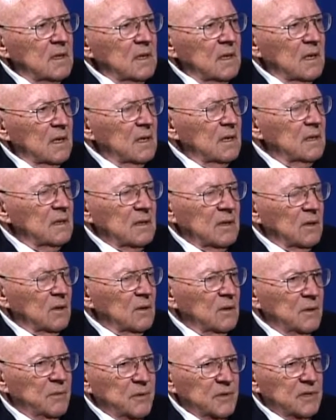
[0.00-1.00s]
And
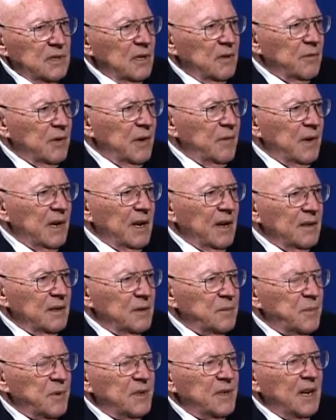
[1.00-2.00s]
no, it was the other way around, to
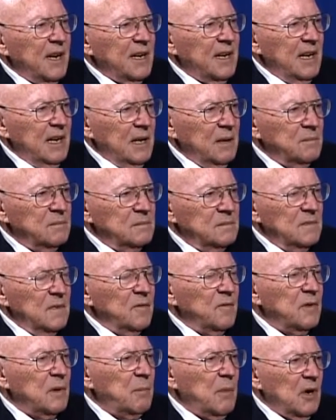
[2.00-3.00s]
protect him
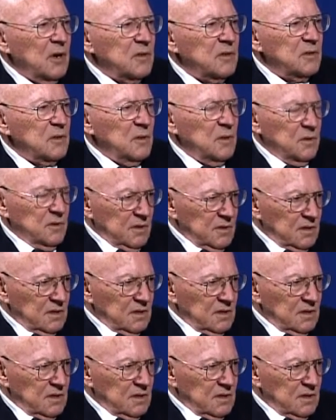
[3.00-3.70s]
from our soldiers.